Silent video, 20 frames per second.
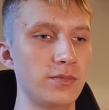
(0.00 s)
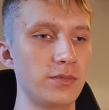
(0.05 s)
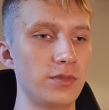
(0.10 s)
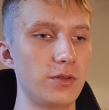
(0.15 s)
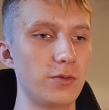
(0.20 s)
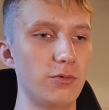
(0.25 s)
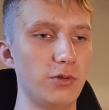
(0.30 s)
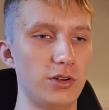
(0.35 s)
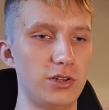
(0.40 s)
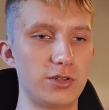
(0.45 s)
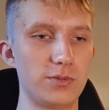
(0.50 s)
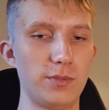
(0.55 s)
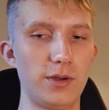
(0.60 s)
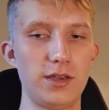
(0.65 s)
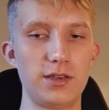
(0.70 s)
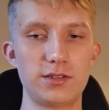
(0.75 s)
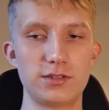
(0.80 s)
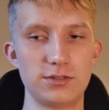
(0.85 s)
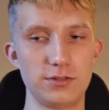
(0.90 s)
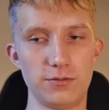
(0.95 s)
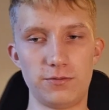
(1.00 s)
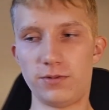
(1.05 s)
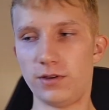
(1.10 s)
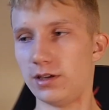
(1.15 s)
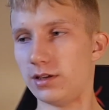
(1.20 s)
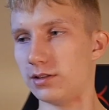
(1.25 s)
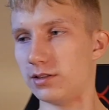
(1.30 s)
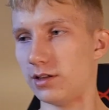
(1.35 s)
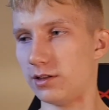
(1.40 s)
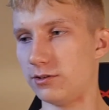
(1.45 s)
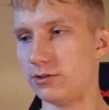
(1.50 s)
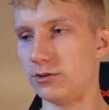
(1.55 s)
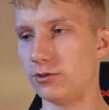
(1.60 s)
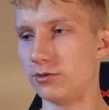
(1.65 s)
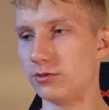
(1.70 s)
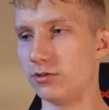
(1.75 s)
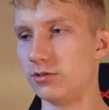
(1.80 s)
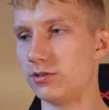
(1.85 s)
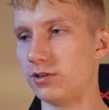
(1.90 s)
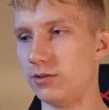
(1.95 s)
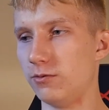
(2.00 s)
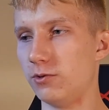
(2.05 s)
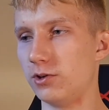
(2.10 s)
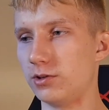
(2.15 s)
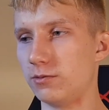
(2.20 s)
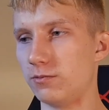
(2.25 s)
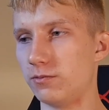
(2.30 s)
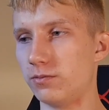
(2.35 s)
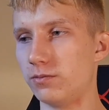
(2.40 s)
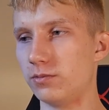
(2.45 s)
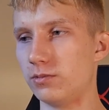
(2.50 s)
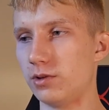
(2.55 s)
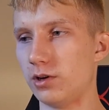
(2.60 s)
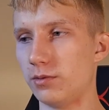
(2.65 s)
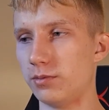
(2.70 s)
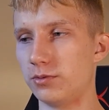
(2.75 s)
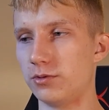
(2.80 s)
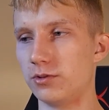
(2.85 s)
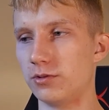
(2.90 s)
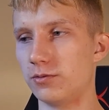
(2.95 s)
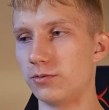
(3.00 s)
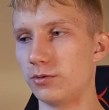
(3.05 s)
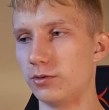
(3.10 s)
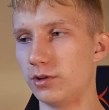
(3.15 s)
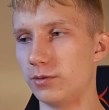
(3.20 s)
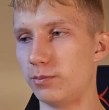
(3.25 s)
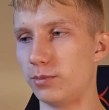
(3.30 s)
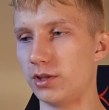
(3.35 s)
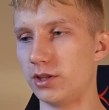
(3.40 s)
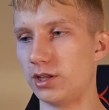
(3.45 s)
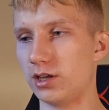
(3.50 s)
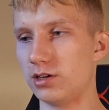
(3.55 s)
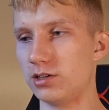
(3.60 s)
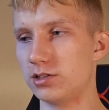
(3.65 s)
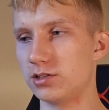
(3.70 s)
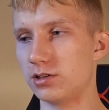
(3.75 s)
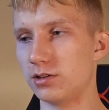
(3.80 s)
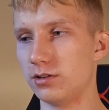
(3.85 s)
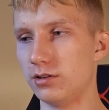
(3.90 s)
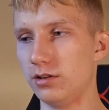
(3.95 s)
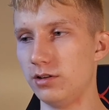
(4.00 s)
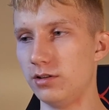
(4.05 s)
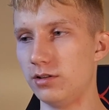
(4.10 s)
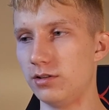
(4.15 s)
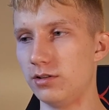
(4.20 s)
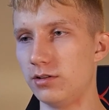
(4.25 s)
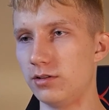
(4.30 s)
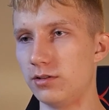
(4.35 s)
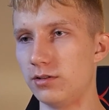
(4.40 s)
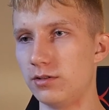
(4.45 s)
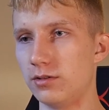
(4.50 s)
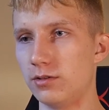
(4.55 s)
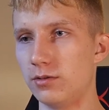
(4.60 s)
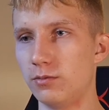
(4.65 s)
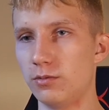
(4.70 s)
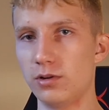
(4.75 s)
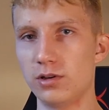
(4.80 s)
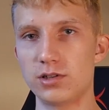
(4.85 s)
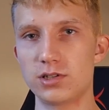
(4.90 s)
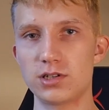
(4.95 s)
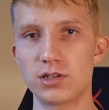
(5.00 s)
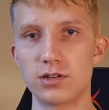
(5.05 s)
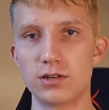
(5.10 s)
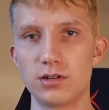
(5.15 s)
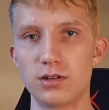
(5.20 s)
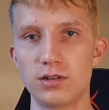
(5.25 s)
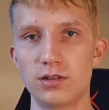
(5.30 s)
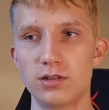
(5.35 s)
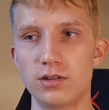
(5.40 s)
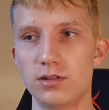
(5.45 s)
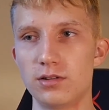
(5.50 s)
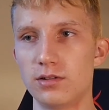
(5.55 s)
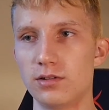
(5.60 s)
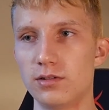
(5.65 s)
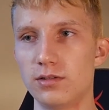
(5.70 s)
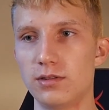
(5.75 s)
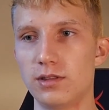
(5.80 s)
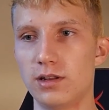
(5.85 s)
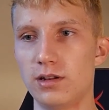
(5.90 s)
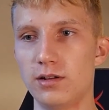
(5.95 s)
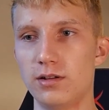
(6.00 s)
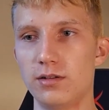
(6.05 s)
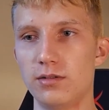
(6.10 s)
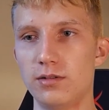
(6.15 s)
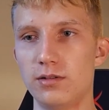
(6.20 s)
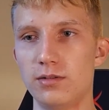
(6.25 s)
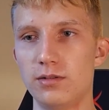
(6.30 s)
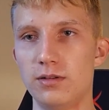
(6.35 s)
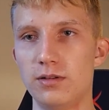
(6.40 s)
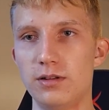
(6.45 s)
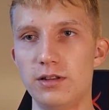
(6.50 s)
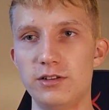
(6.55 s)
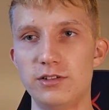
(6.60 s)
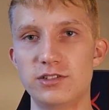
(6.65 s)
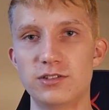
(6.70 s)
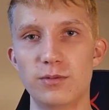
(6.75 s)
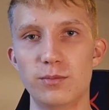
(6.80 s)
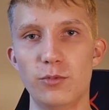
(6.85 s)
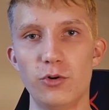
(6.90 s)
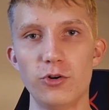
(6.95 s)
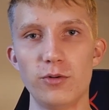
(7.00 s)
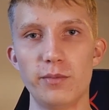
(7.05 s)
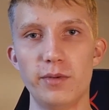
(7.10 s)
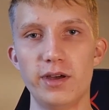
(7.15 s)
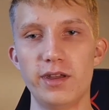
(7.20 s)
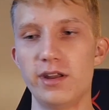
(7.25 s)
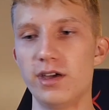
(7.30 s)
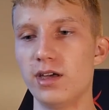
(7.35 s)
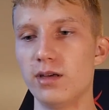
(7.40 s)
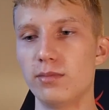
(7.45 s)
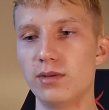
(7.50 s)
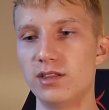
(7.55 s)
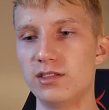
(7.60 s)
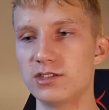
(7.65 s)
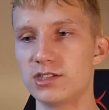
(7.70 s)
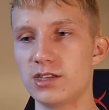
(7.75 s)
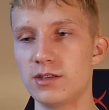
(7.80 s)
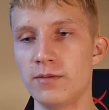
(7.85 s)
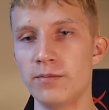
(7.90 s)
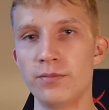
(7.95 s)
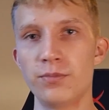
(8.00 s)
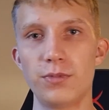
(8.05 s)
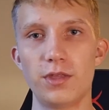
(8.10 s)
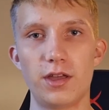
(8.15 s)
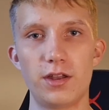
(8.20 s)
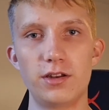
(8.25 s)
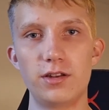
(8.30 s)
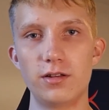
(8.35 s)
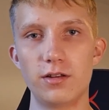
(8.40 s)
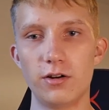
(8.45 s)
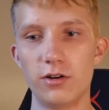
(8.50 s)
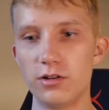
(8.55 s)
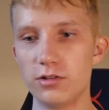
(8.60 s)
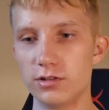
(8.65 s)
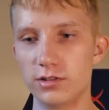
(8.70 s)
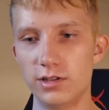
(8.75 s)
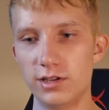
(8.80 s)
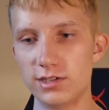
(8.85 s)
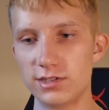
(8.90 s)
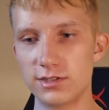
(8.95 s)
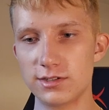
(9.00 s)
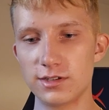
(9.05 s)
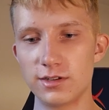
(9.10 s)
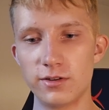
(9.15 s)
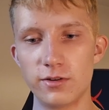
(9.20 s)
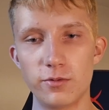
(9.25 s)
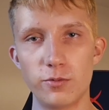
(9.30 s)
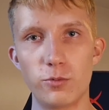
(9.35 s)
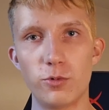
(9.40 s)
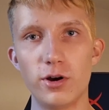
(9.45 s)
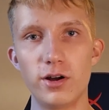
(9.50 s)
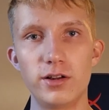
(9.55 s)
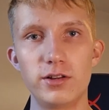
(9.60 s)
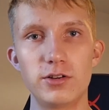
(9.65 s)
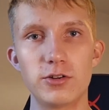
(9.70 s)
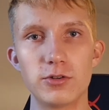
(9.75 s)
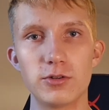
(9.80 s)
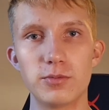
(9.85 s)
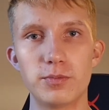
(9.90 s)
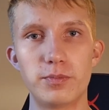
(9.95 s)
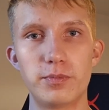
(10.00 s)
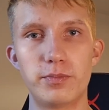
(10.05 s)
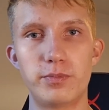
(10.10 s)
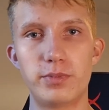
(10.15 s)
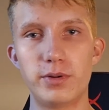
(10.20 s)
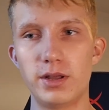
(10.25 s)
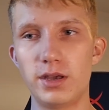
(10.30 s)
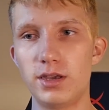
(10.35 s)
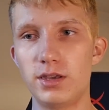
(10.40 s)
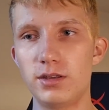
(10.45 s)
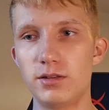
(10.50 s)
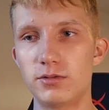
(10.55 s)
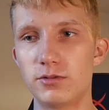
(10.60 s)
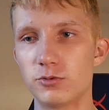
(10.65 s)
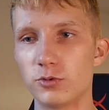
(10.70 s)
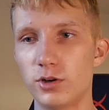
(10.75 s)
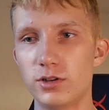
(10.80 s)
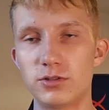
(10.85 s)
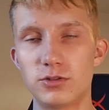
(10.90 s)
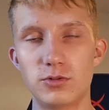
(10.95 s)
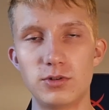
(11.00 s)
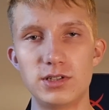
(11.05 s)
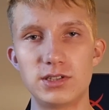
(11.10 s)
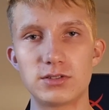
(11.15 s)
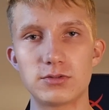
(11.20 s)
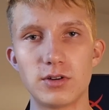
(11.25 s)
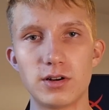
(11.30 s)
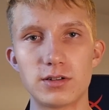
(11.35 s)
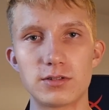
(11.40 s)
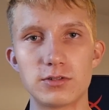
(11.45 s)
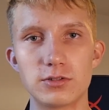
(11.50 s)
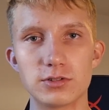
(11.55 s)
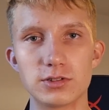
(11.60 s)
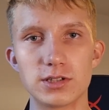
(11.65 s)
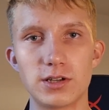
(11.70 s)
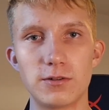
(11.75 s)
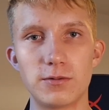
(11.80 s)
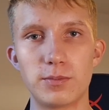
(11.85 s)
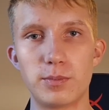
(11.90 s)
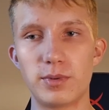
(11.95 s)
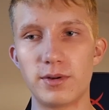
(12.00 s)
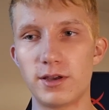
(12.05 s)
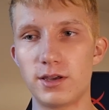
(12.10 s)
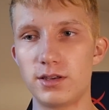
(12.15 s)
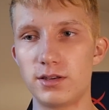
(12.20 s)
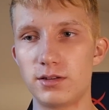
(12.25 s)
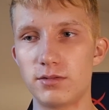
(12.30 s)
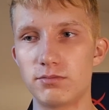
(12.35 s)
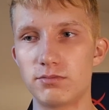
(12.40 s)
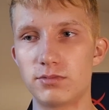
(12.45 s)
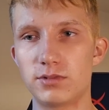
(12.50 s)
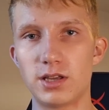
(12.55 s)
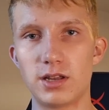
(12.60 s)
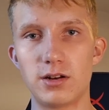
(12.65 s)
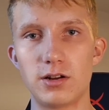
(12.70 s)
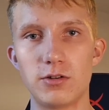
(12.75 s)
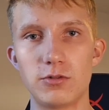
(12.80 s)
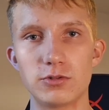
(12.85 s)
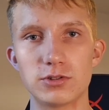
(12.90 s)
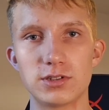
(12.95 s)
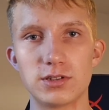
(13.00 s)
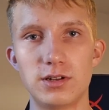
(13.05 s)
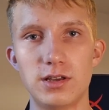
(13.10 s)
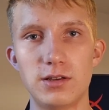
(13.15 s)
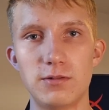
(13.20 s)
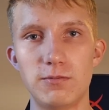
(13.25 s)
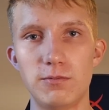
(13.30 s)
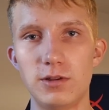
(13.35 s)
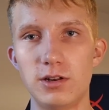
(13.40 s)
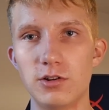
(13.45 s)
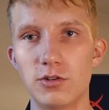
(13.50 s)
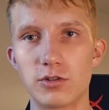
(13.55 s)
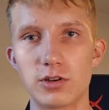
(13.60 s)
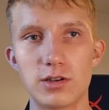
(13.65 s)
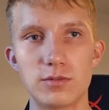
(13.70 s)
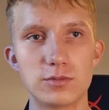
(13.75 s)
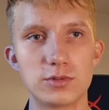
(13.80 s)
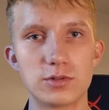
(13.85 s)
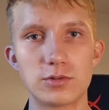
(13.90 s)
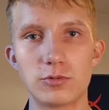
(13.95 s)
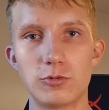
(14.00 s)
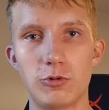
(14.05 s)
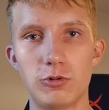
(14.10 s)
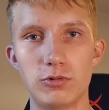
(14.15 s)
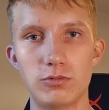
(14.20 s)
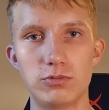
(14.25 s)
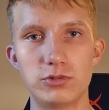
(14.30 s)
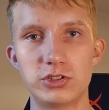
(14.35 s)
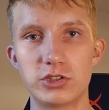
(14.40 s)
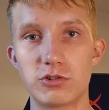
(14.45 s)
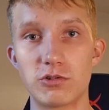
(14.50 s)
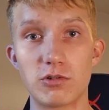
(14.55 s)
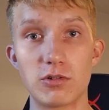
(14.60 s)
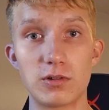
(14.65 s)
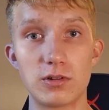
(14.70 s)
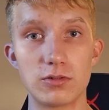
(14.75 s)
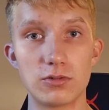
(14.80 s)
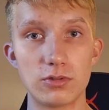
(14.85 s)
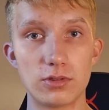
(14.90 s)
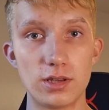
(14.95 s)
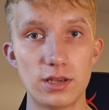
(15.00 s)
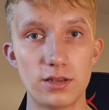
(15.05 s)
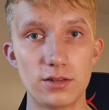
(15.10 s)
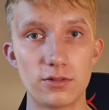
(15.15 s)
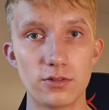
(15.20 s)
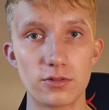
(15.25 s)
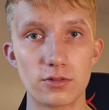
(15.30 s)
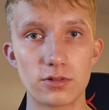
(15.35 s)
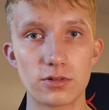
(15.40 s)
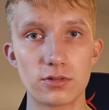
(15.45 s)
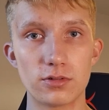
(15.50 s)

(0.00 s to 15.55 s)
which makes you think that you're not living up to your full potential, which then leads to more bad habits. And all this while you're trying to distract yourself playing 10 hours a day video games or scrolling on TikTok.